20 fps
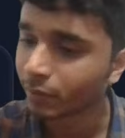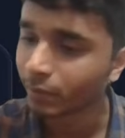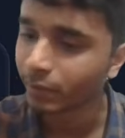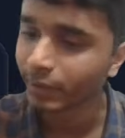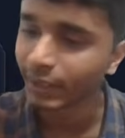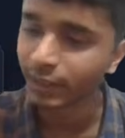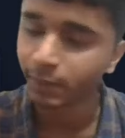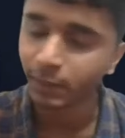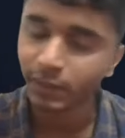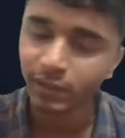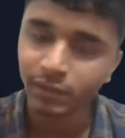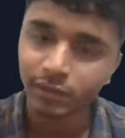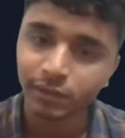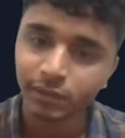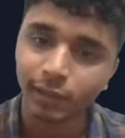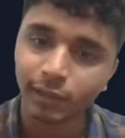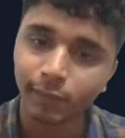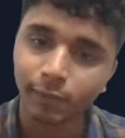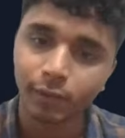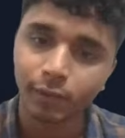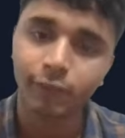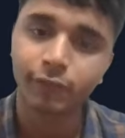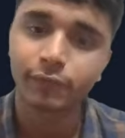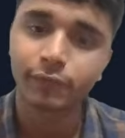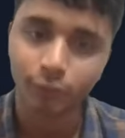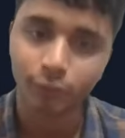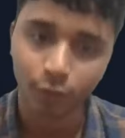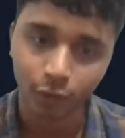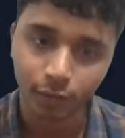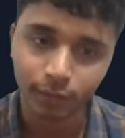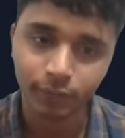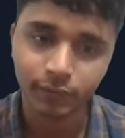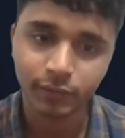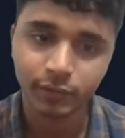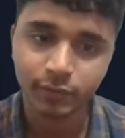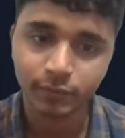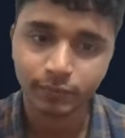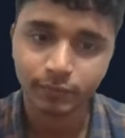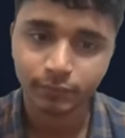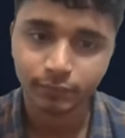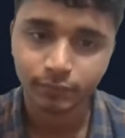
That means the number of columns.